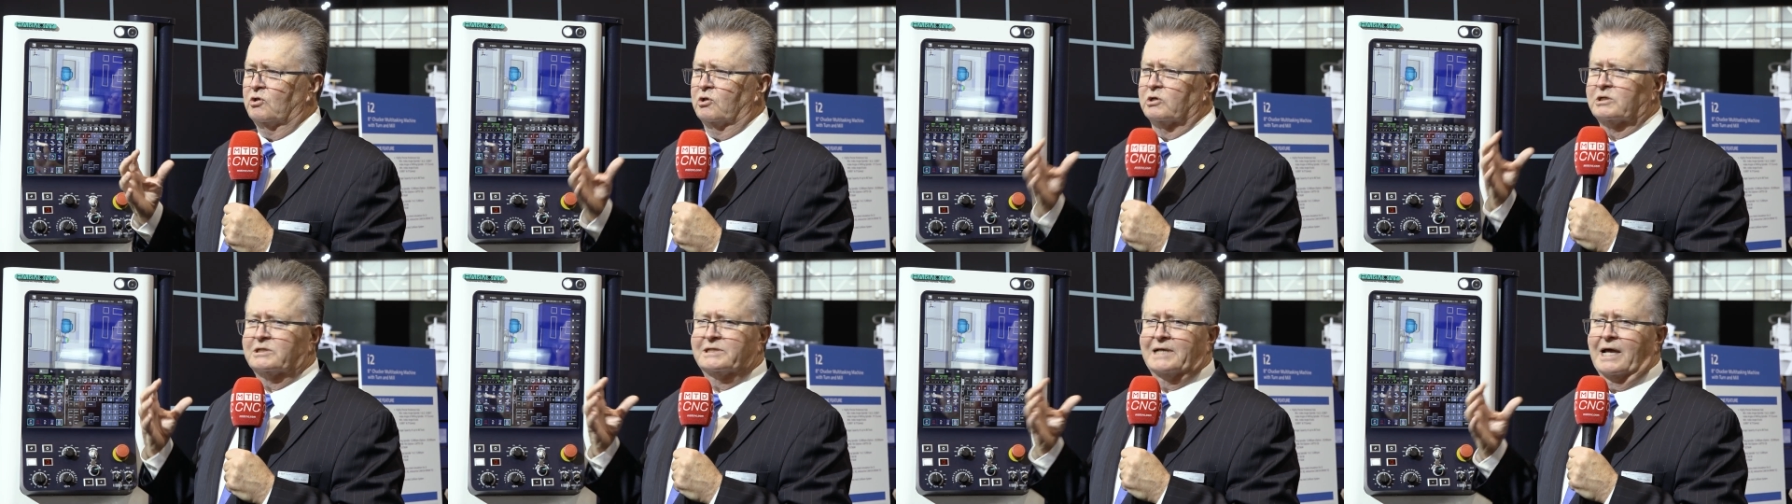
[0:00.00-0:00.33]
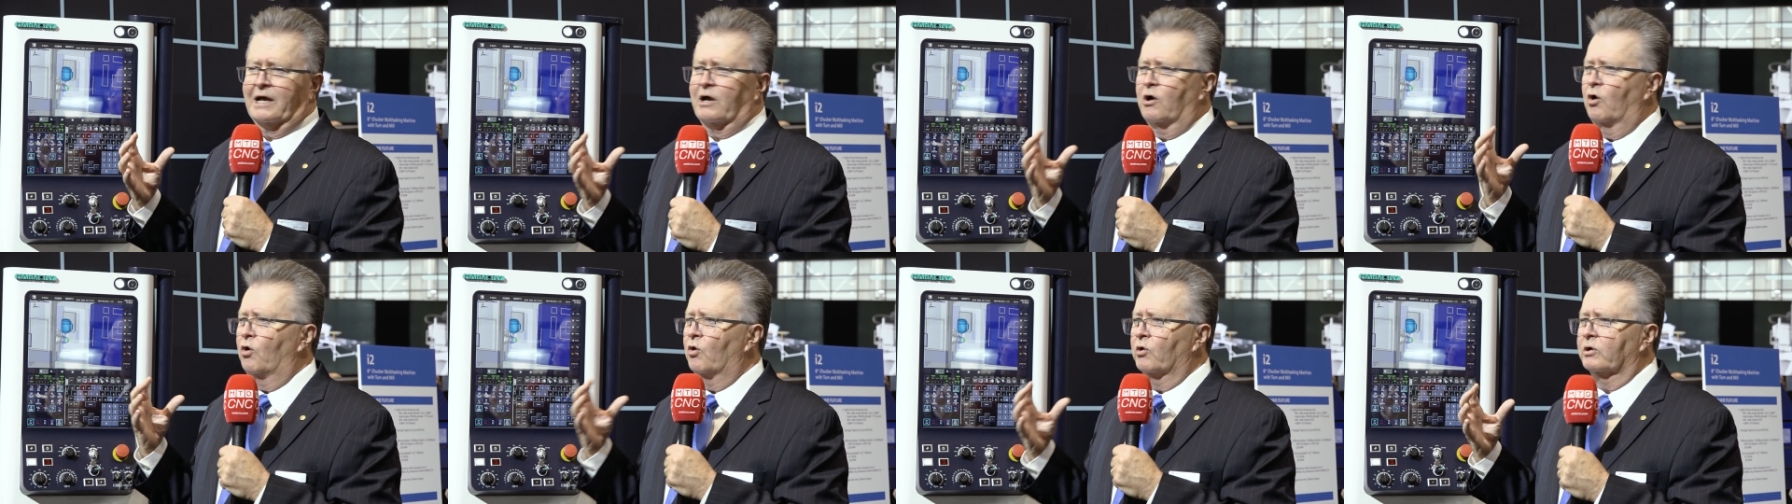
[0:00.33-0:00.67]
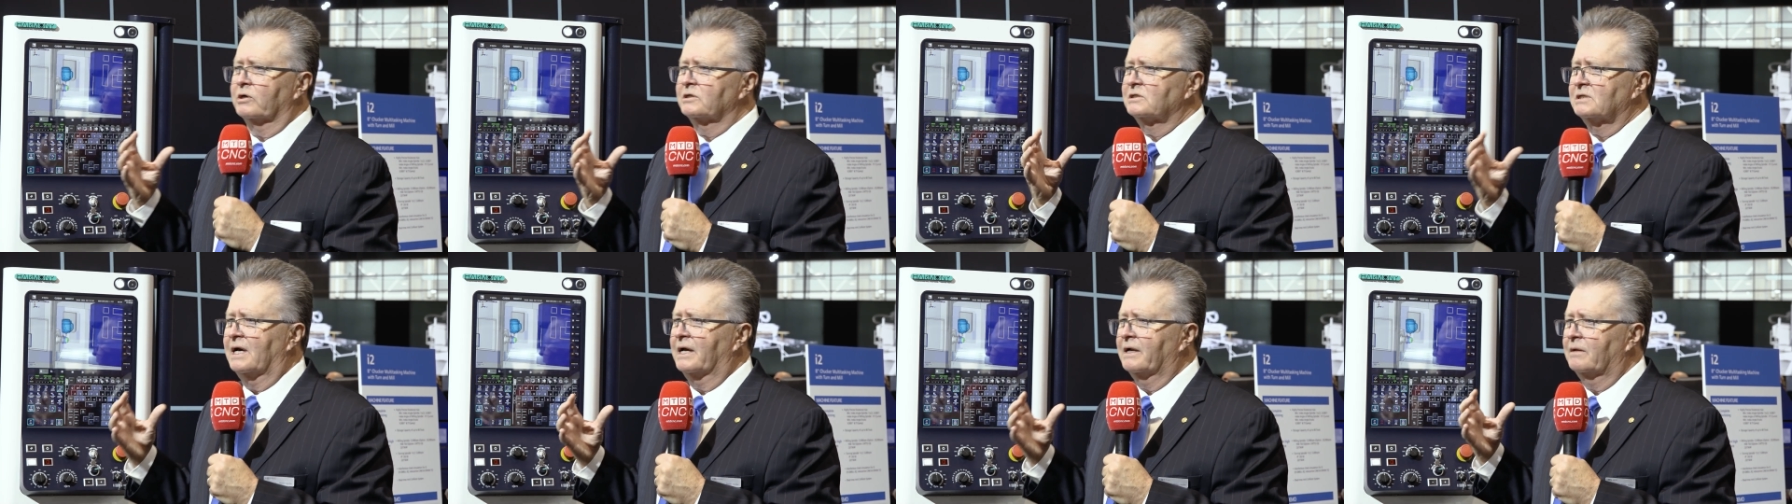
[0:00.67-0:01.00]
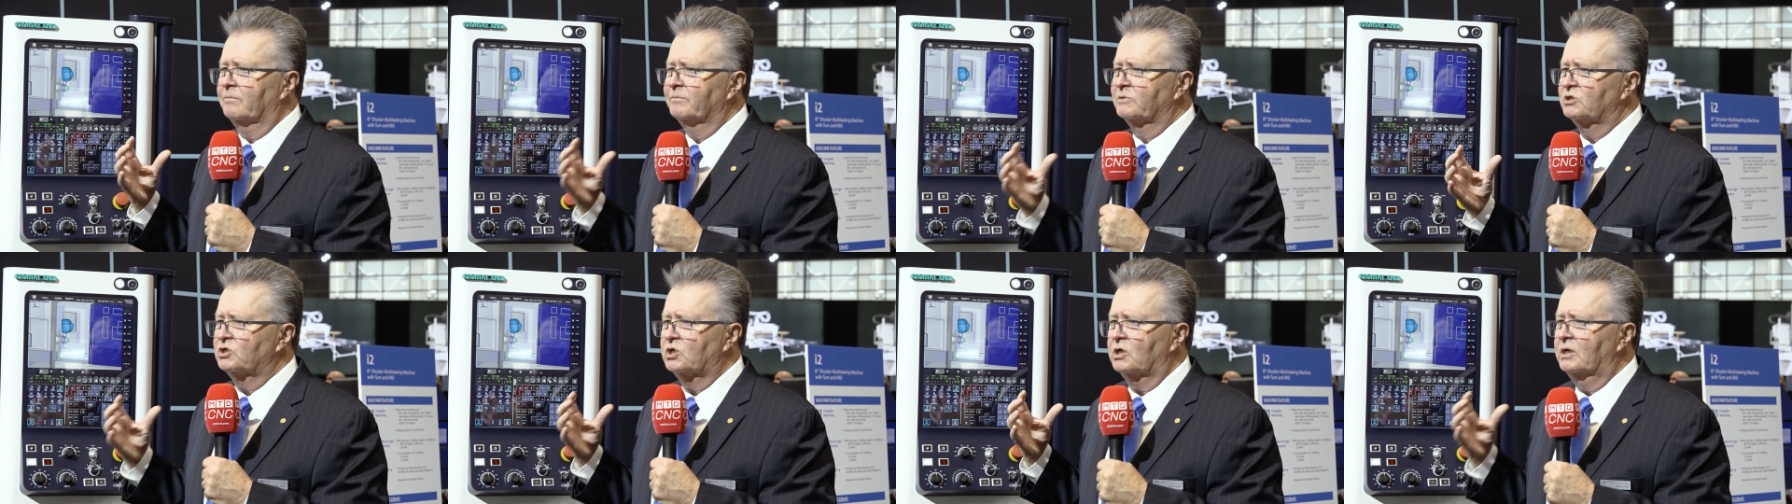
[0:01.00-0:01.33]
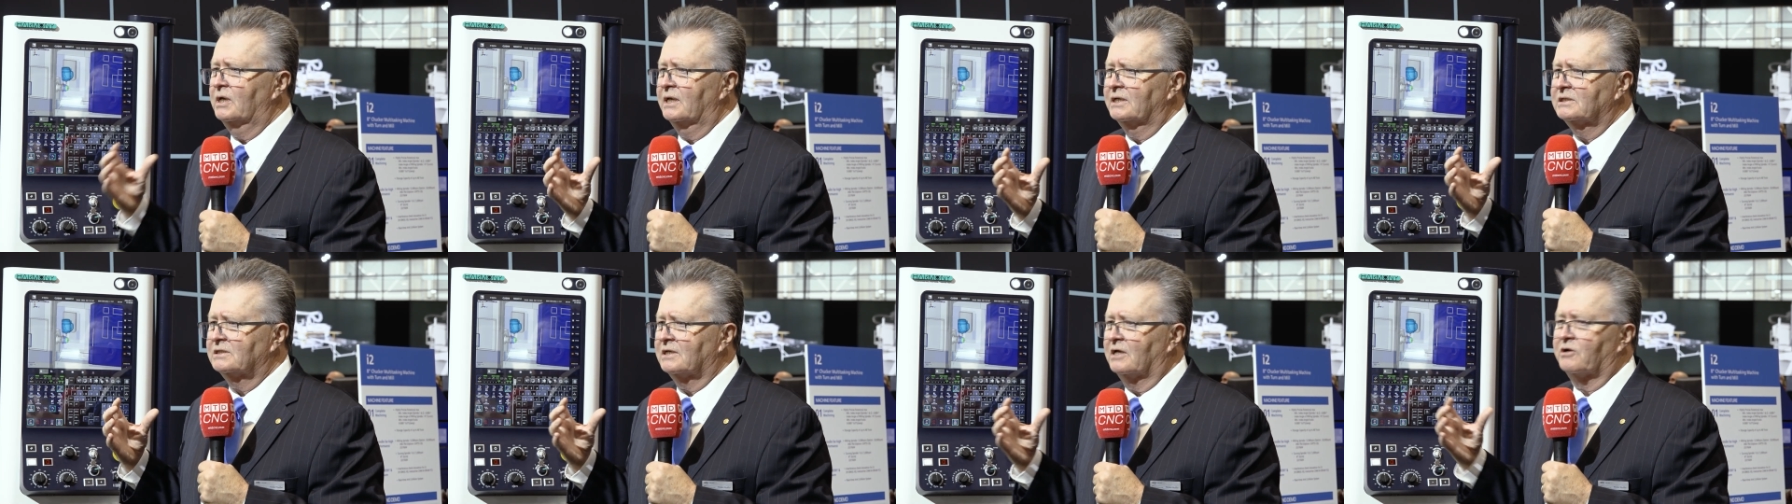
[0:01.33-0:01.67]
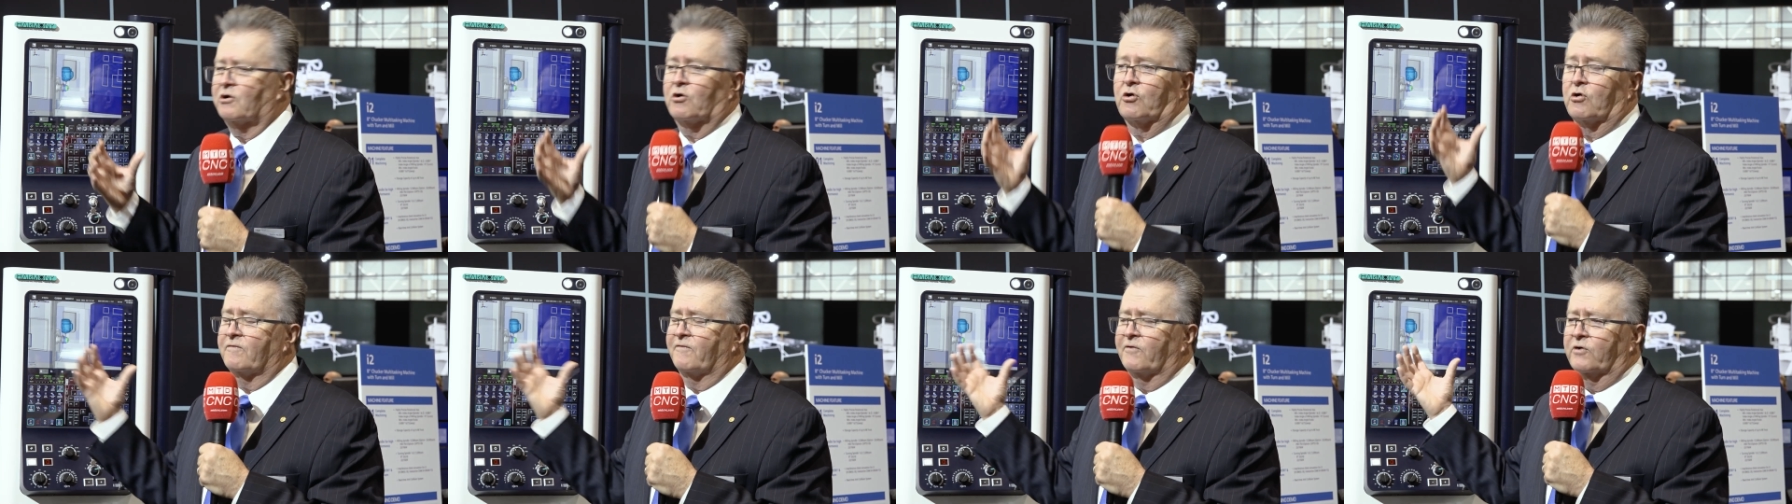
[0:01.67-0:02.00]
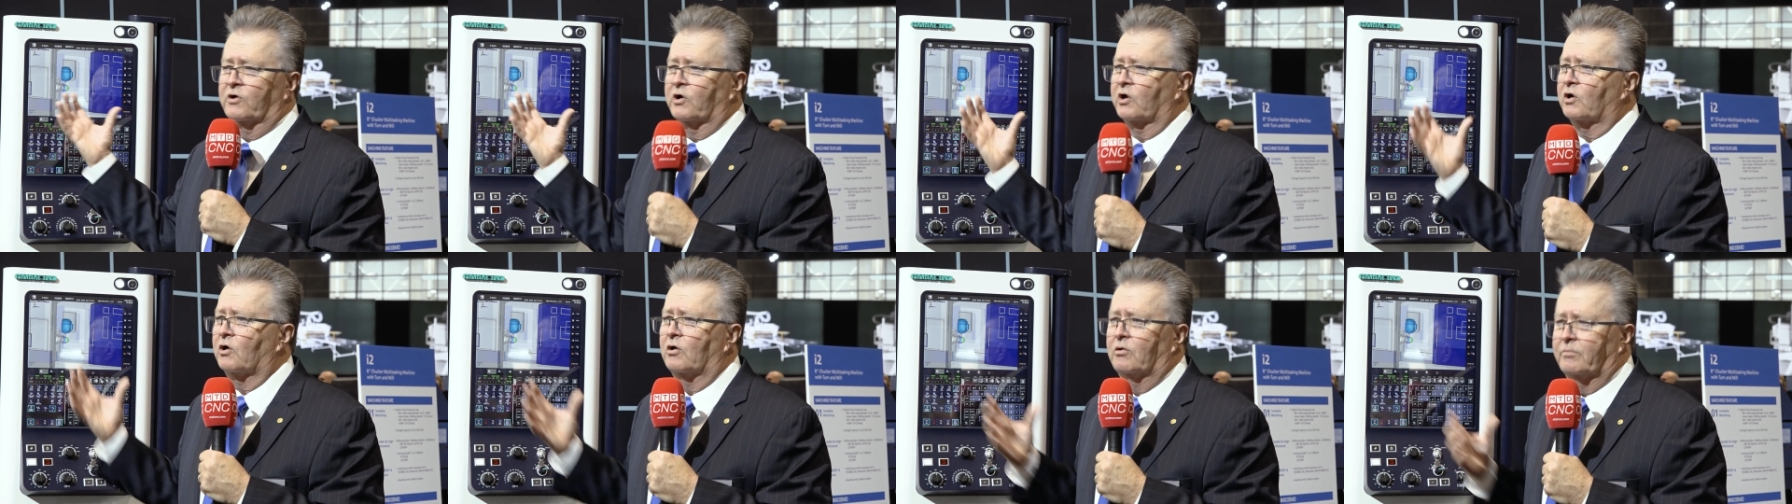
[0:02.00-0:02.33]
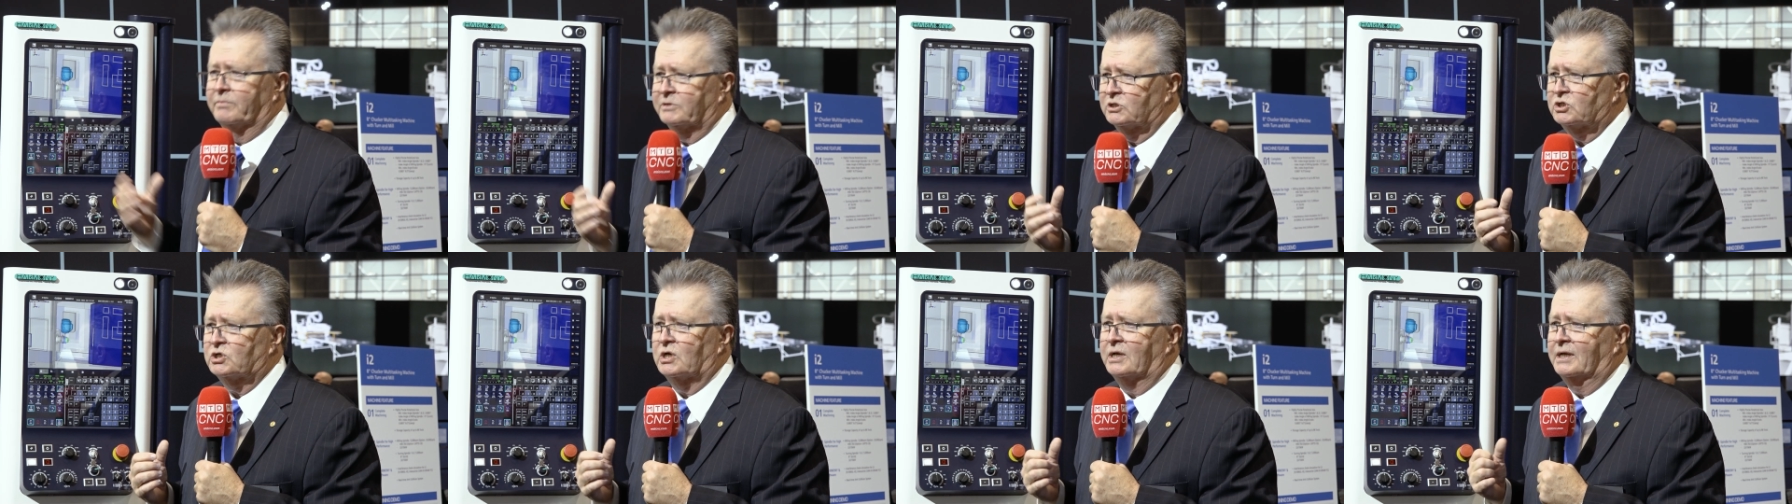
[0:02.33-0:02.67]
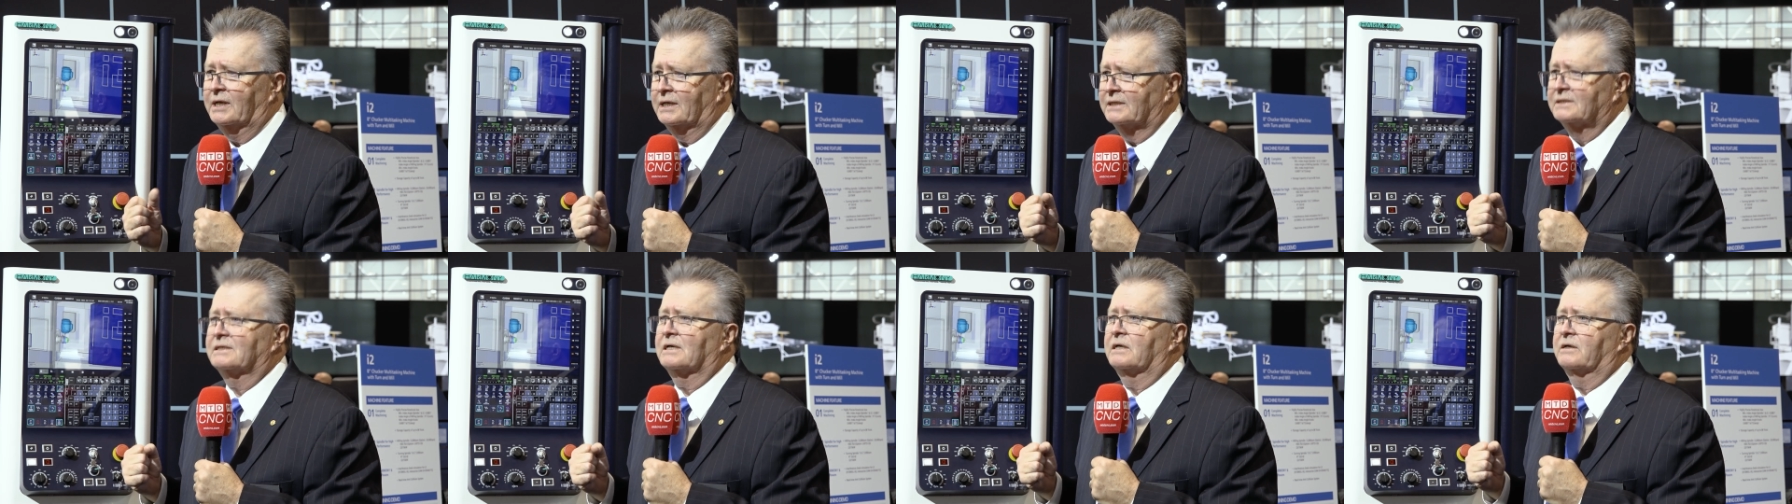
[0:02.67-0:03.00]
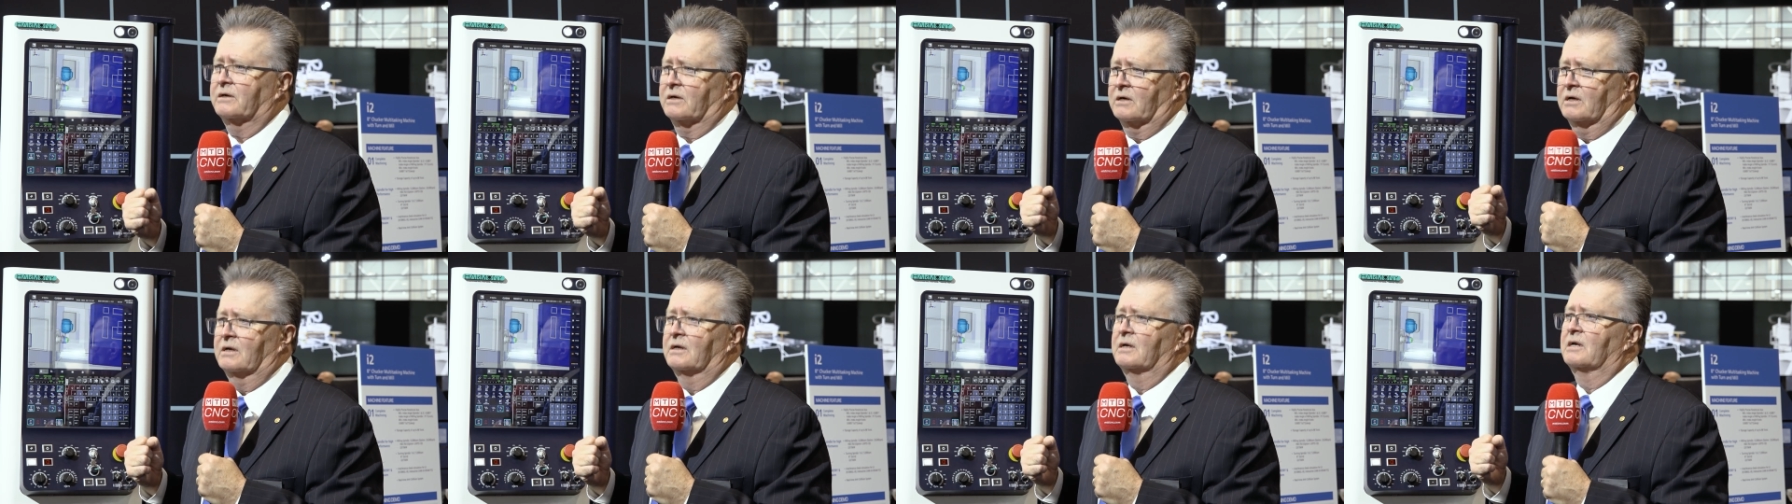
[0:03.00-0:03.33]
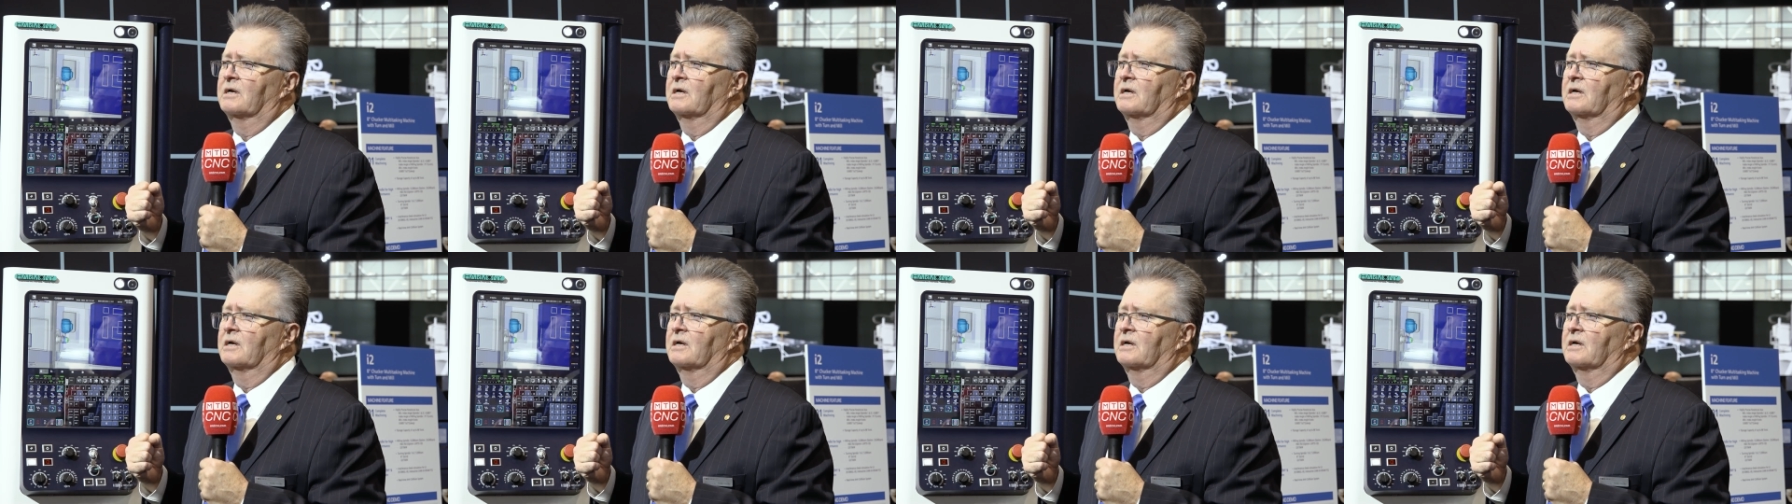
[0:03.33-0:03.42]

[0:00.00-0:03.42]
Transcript: It looks like a horizontal machining center or a vertical machining center.